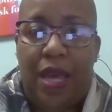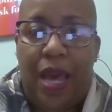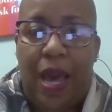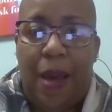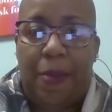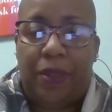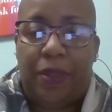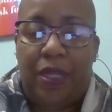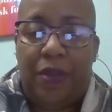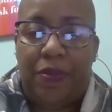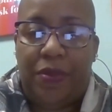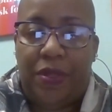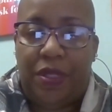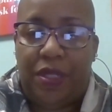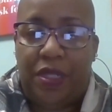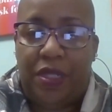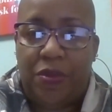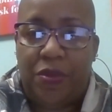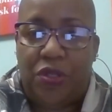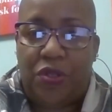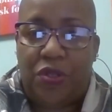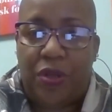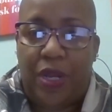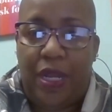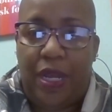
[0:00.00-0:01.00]
the applicant must
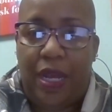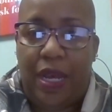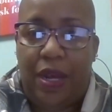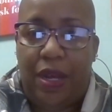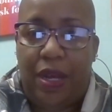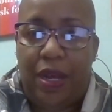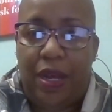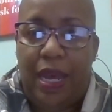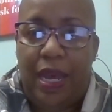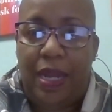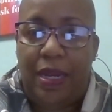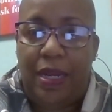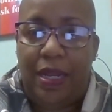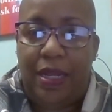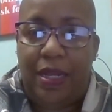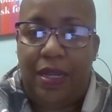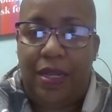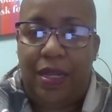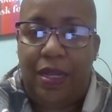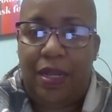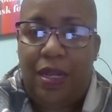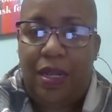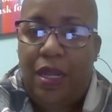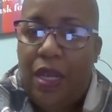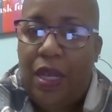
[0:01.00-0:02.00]
demonstrate
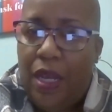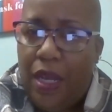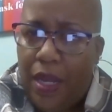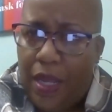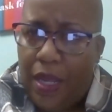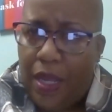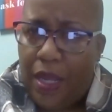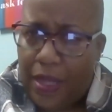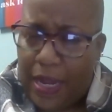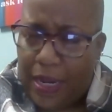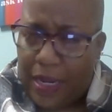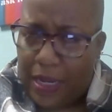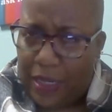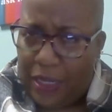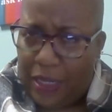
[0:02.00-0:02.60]
that